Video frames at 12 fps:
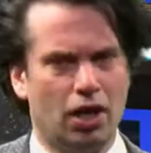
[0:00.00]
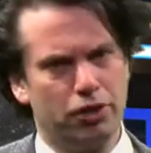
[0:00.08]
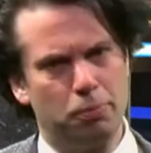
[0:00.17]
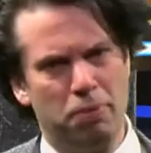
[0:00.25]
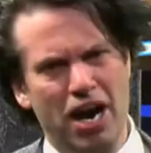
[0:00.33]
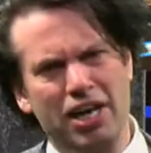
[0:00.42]

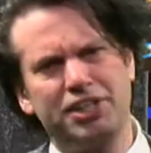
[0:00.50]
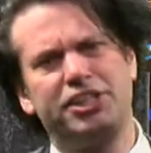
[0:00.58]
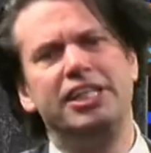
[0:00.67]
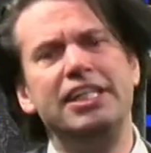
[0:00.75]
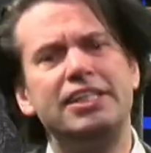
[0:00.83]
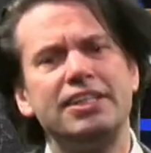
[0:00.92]
The bath is
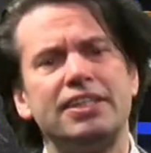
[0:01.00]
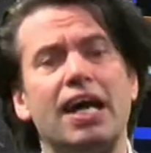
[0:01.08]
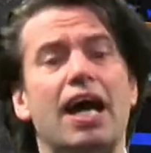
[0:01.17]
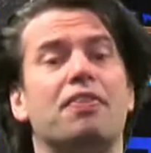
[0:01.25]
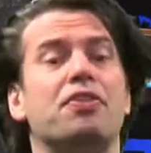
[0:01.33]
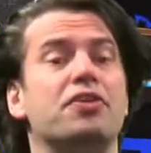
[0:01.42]
heated
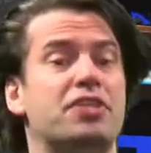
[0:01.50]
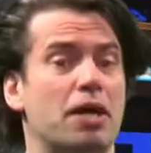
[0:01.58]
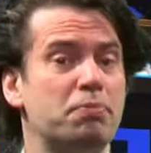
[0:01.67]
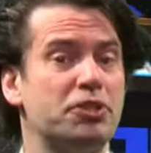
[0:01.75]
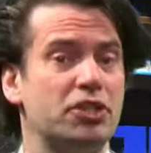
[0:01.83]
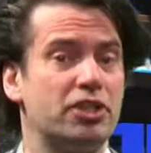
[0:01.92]
and the
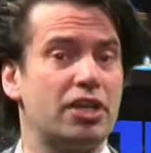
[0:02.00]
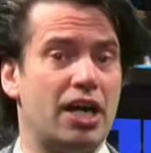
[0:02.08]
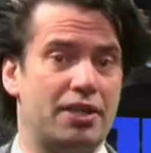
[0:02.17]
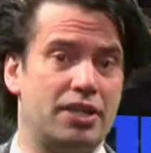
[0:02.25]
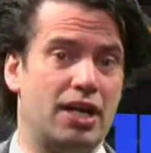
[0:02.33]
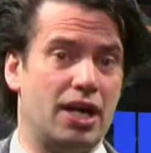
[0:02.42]
temperature
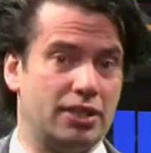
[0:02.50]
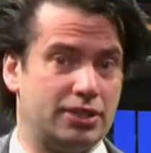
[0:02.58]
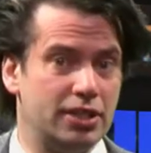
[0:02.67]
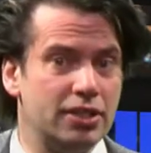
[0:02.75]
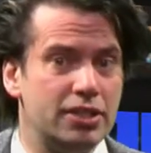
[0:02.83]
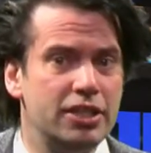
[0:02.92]
and
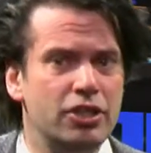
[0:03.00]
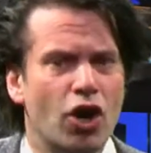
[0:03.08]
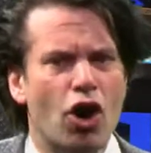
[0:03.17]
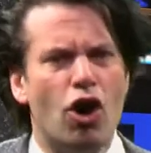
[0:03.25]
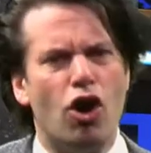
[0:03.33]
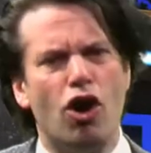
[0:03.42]
acidity
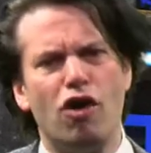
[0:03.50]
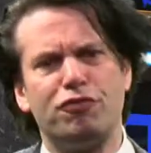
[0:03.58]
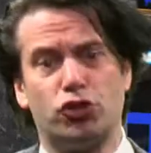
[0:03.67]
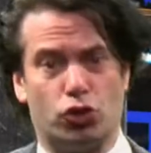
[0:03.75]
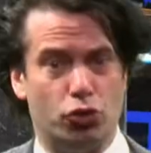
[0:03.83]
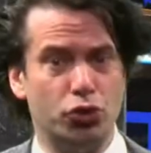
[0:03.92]
of
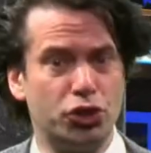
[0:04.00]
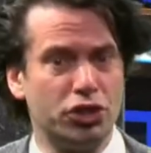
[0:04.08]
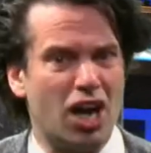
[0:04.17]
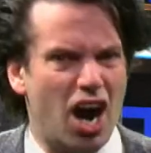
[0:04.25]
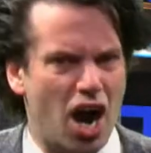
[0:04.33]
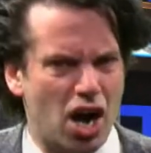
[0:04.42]
the solution
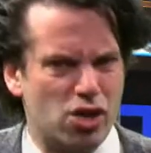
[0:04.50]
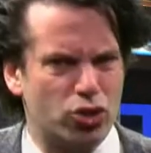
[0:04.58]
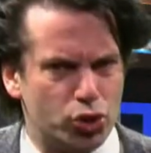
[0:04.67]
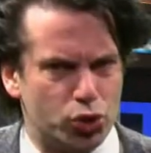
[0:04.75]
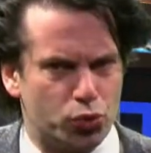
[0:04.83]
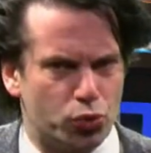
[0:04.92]
are
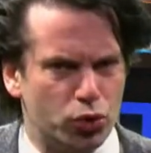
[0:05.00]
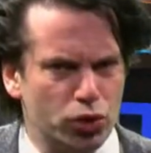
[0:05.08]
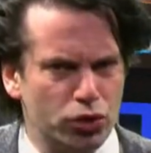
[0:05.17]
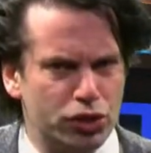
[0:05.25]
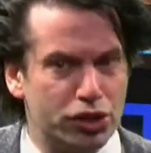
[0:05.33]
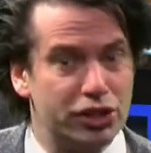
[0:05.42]

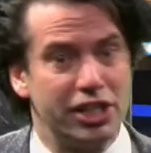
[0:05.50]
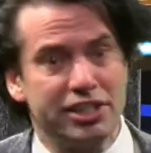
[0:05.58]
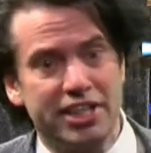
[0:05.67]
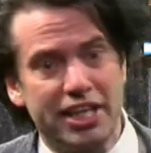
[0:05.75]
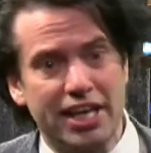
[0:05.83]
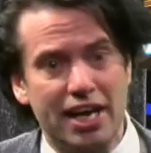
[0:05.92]
controlled, since
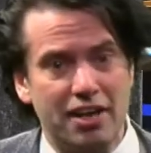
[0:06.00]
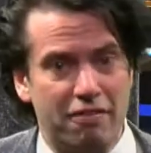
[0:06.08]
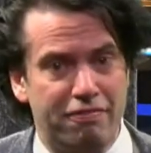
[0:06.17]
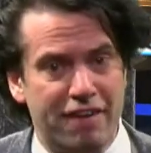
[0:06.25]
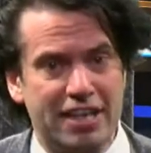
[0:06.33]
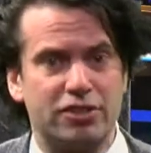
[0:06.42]
they can
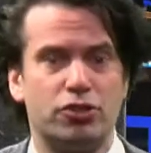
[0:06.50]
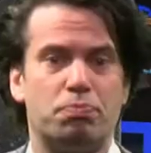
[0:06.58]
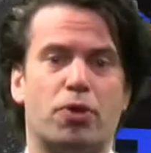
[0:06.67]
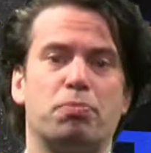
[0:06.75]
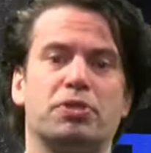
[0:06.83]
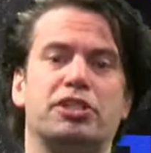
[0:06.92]
affect the
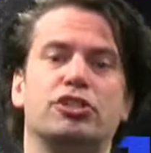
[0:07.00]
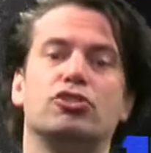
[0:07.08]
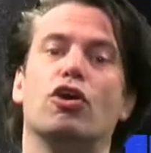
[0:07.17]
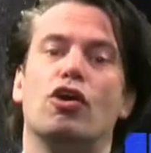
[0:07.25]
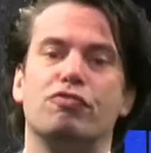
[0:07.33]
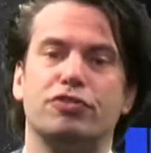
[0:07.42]
properties
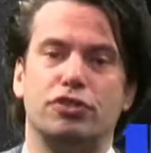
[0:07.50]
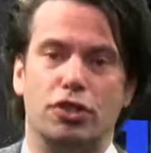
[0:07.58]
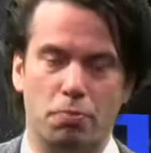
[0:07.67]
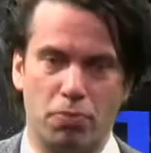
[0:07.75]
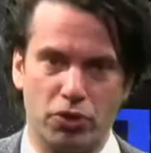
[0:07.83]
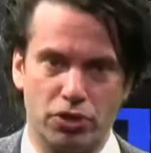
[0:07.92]
of the
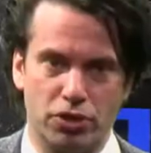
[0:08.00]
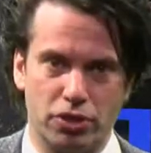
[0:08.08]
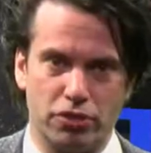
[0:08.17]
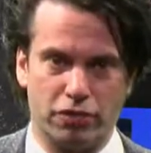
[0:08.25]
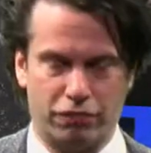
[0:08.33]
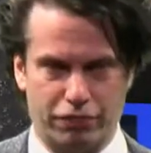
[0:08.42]
deposited
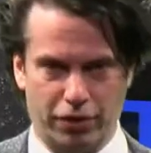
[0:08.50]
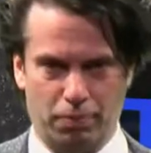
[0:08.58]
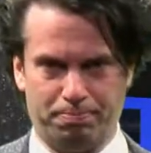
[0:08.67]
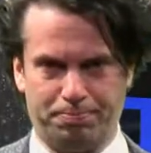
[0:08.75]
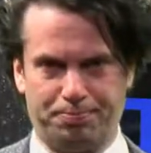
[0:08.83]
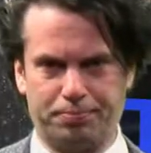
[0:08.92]
film.
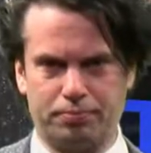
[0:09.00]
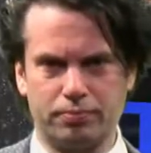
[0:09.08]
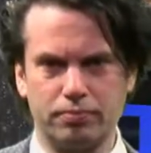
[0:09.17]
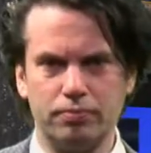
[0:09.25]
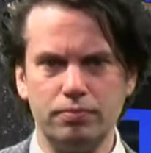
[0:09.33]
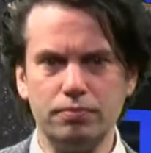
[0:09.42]

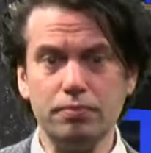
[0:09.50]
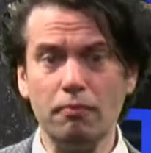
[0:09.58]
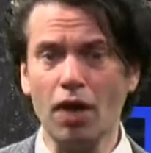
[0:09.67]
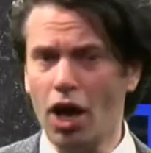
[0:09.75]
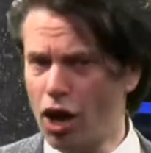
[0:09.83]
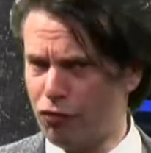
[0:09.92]

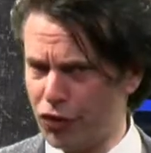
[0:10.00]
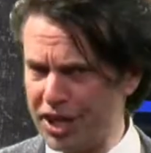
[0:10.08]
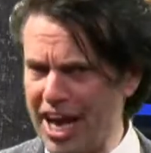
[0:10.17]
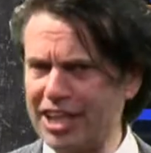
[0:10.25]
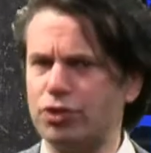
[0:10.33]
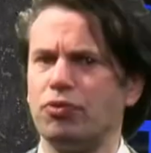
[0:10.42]
For
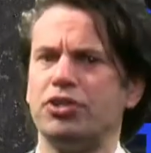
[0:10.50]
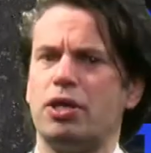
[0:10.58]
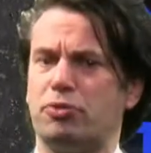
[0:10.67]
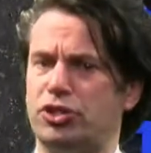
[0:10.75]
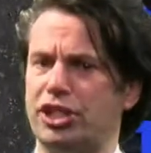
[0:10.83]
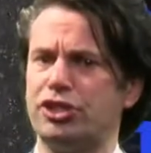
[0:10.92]
the actual
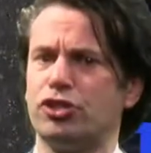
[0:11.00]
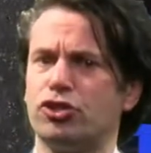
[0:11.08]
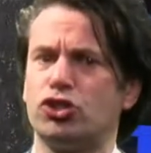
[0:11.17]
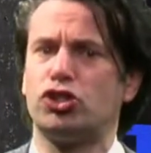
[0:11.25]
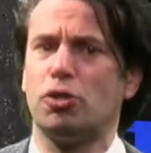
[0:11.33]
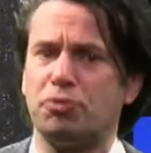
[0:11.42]
deposition,
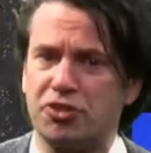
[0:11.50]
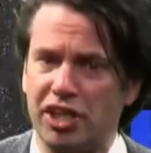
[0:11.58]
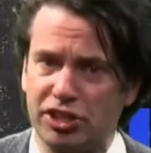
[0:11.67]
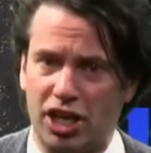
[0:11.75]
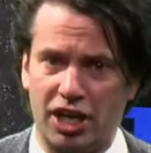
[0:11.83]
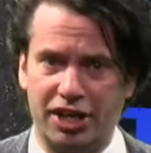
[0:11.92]

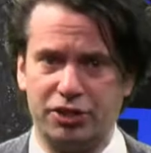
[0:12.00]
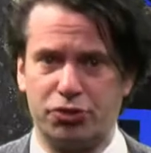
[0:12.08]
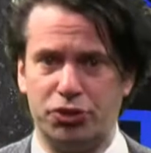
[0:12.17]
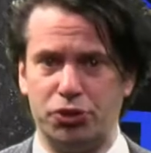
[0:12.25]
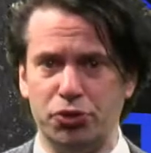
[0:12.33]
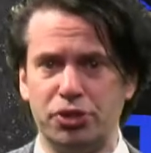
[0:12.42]
substrates
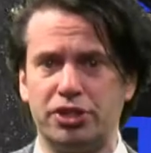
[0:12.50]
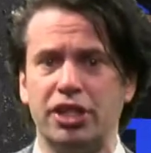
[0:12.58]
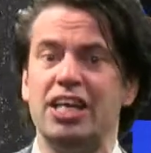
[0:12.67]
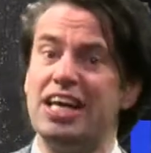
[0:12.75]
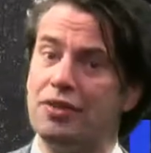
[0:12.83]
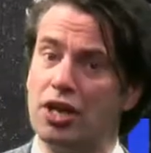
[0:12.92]
introduced
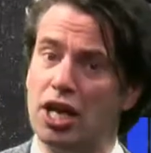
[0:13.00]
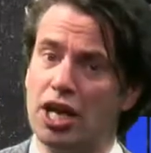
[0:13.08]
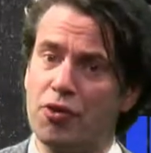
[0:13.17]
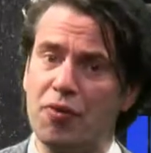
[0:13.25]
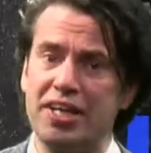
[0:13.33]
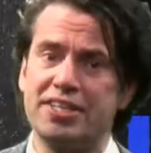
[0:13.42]
in the
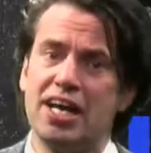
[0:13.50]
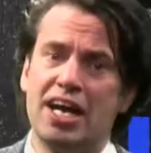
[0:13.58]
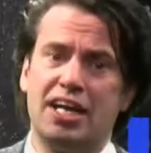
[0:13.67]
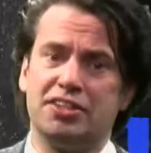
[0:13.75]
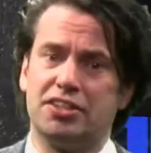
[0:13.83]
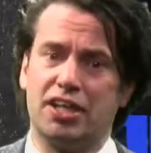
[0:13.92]
liquid
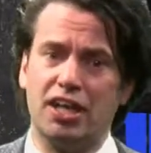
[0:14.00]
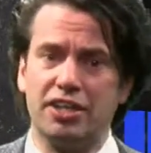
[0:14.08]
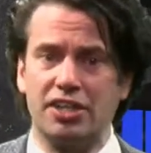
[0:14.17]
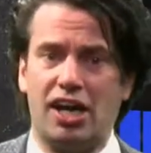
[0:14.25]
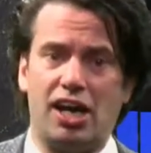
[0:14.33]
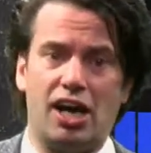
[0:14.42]
and the
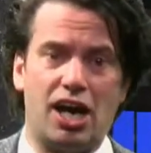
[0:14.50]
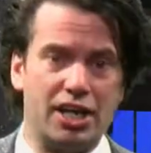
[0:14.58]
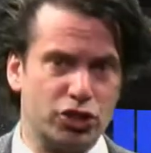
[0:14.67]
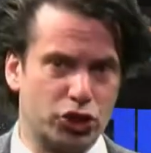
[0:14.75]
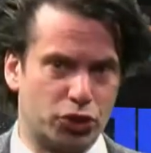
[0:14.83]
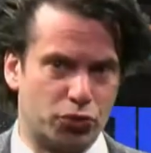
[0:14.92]
target
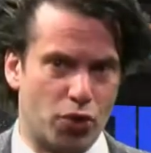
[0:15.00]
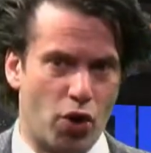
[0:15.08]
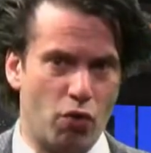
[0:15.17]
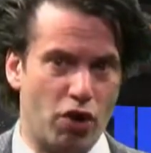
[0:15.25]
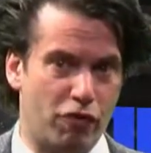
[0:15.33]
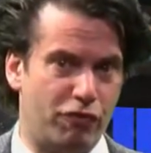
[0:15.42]
ions
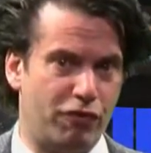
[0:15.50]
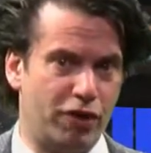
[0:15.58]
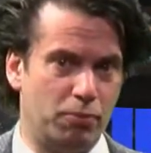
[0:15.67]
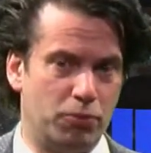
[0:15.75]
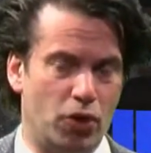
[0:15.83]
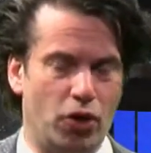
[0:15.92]
grow a
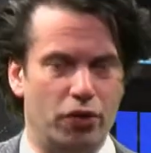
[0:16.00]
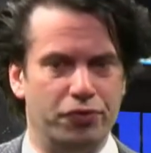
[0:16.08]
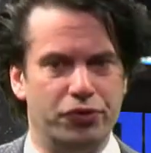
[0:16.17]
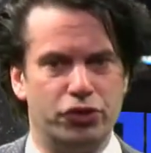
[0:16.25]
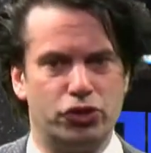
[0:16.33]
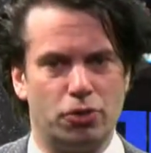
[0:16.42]
film on
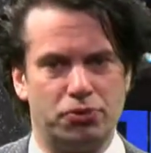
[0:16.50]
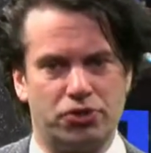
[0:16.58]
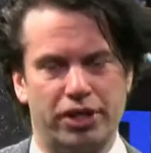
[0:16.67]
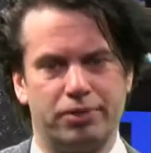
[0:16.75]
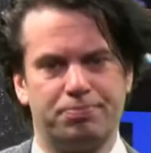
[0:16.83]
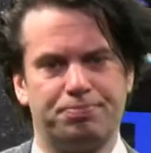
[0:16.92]
the
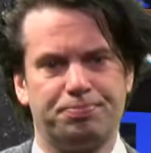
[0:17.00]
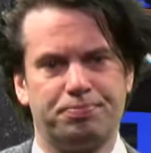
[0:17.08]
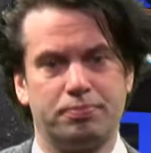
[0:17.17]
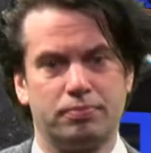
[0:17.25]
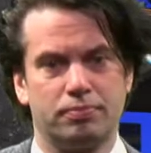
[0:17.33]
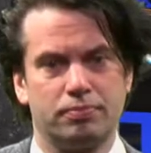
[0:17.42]
substrate.
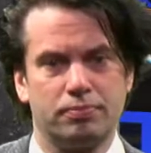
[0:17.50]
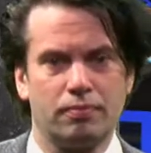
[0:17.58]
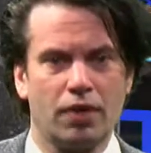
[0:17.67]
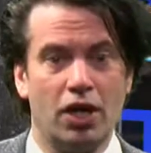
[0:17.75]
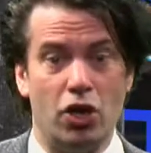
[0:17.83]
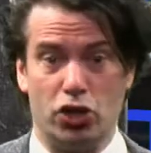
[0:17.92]

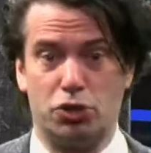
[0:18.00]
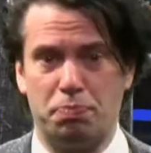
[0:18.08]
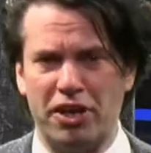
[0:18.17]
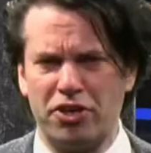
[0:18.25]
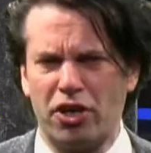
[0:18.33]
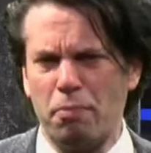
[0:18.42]
A
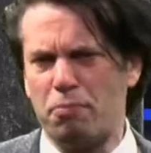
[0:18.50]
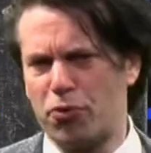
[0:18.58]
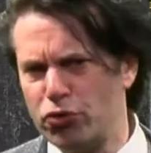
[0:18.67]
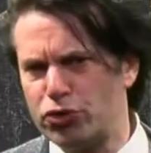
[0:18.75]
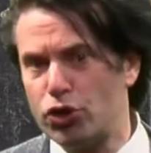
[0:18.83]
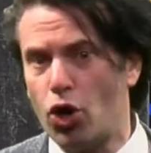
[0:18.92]
spinner
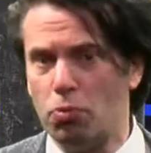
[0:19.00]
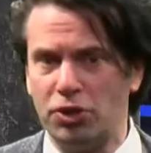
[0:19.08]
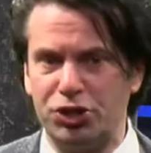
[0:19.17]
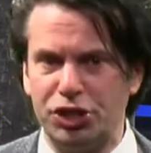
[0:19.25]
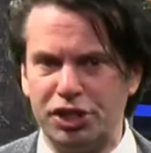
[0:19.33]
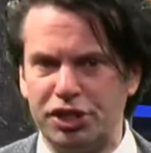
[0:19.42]
improves the
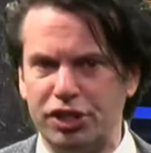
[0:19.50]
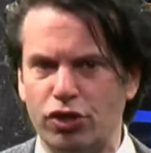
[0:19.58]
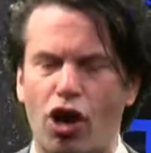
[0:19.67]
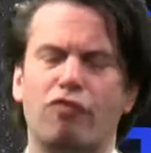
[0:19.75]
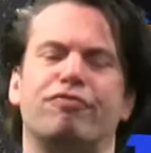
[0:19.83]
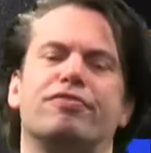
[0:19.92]
homogeneity
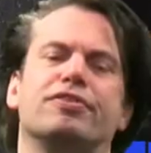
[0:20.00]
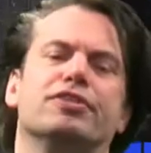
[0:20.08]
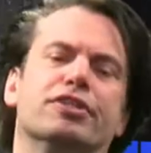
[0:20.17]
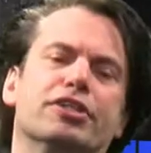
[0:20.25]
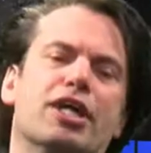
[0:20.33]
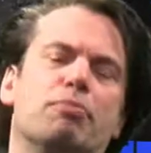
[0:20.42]
of
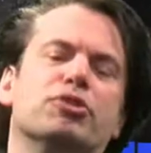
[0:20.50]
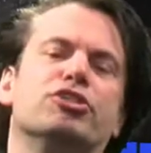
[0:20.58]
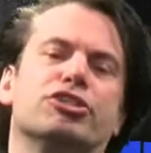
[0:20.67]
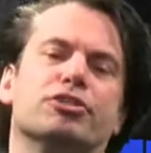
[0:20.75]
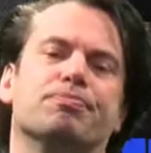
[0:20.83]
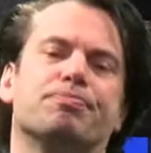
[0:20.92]
the
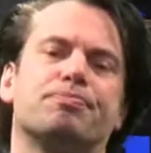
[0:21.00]
deposition.